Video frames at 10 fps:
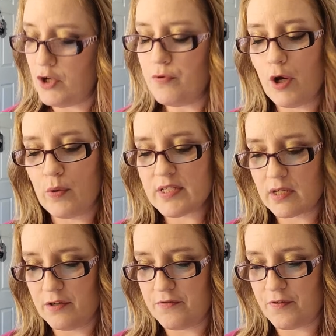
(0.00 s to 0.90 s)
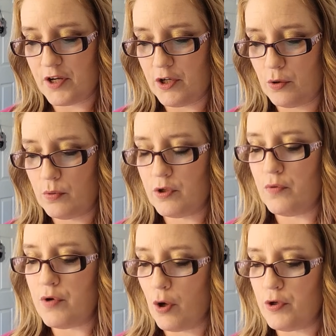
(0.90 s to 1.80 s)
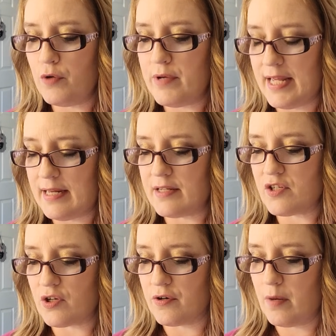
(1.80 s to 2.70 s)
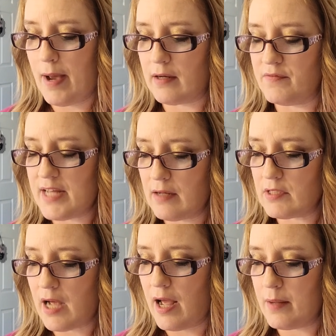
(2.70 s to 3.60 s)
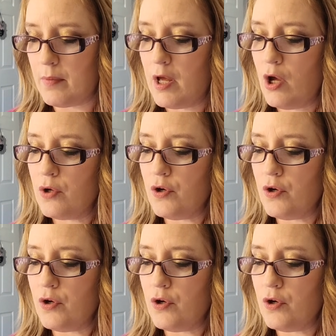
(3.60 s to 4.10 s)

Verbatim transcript: You know it's good for you. You know you need a certain amount of downtime.